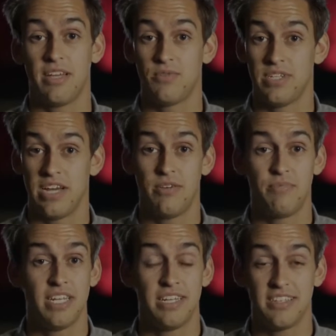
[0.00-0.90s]
will now
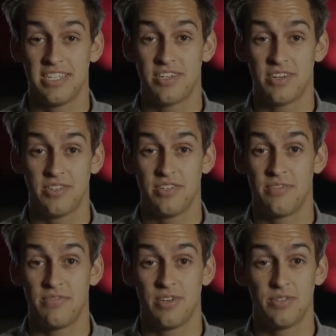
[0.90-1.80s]
immediately turn
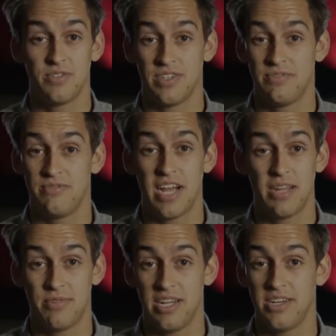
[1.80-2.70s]
their phones on
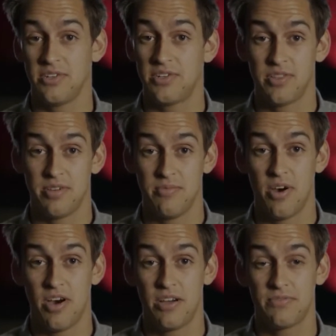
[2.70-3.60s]
vibrate or turn them
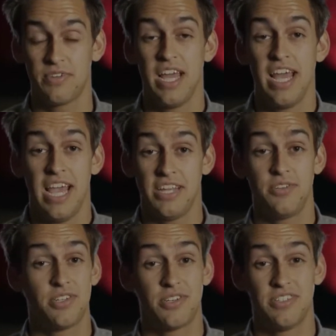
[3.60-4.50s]
off. And
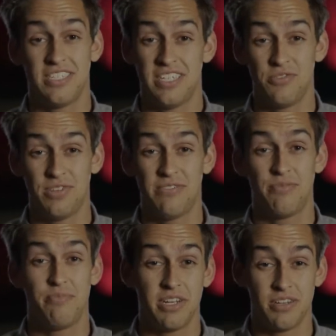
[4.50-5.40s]
you could turn this into an
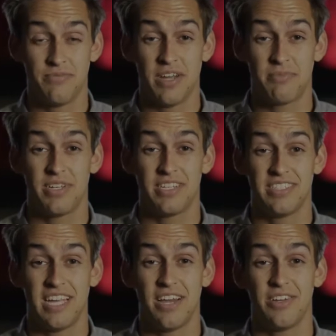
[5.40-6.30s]
even bigger effect
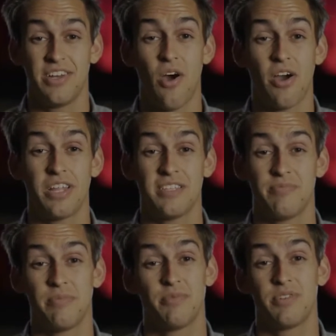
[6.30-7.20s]
because now an
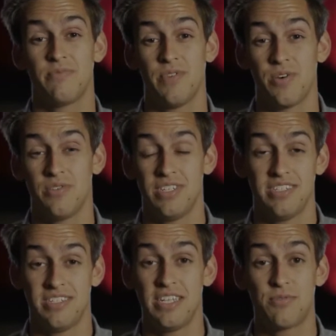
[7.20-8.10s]
audience member's phone
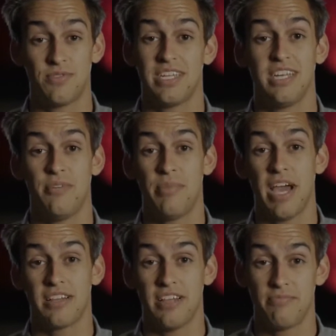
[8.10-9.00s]
is secretly in your
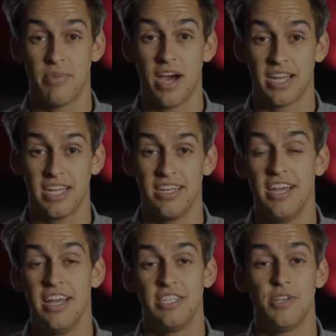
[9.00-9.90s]
back left pocket.
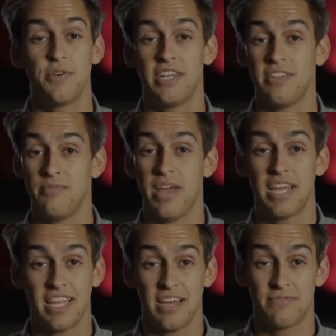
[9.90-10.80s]
So you can either
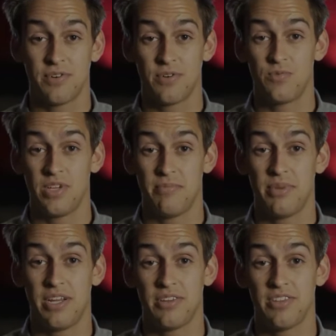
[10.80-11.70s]
make that phone
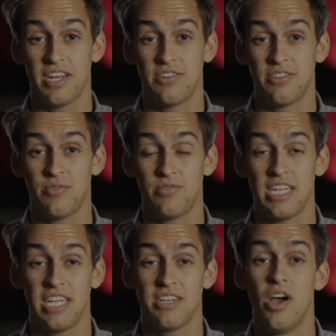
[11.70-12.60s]
reappear later in the
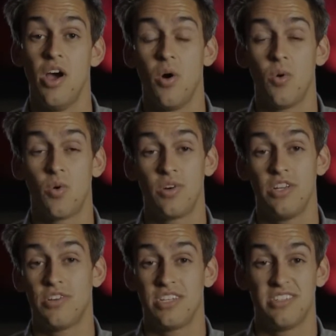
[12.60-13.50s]
routine, or
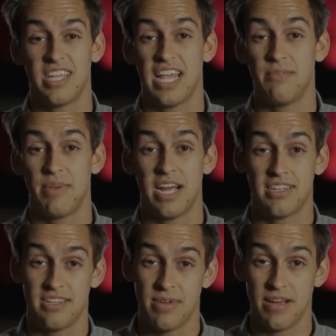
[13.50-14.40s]
you can just hand it
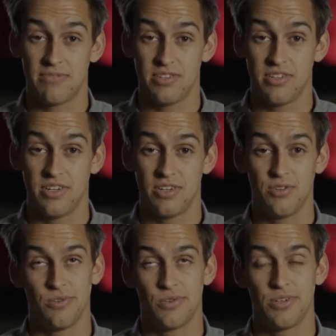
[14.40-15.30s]
back to them after the
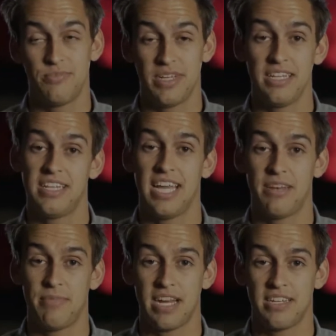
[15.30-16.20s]
show, or immediately
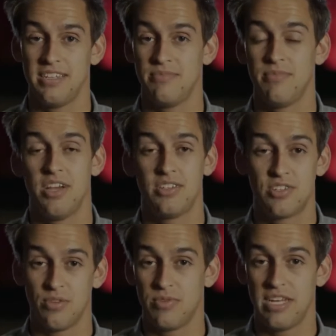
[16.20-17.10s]
hand it back to them.
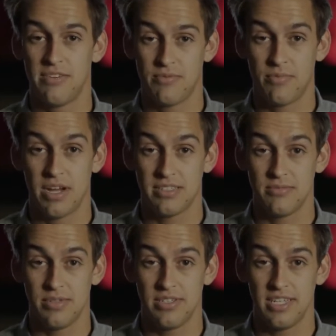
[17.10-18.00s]
So many different
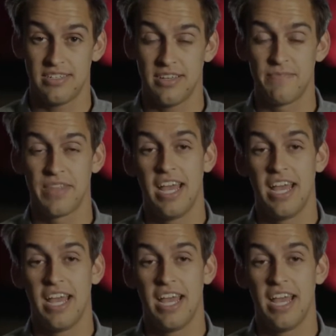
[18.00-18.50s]
possibilities.